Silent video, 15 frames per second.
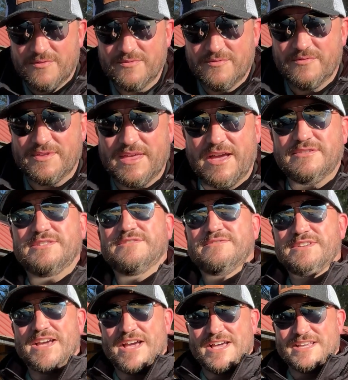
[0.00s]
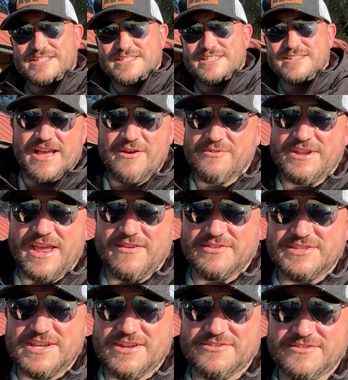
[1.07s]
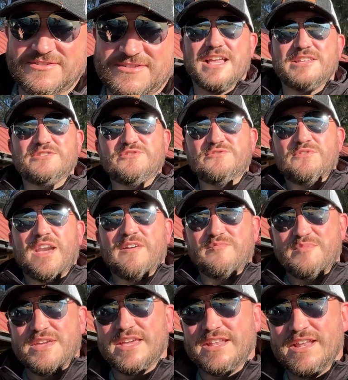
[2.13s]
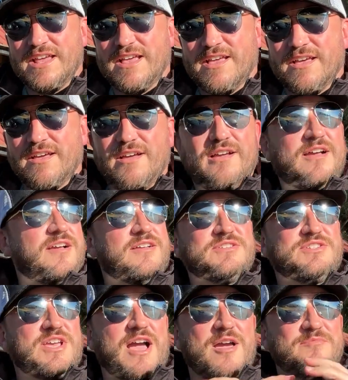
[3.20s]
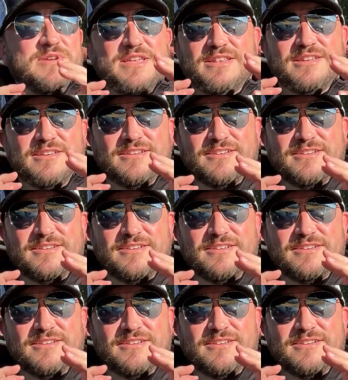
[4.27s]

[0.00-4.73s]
without you guys, I wouldn't have a channel. And you have been, I mean,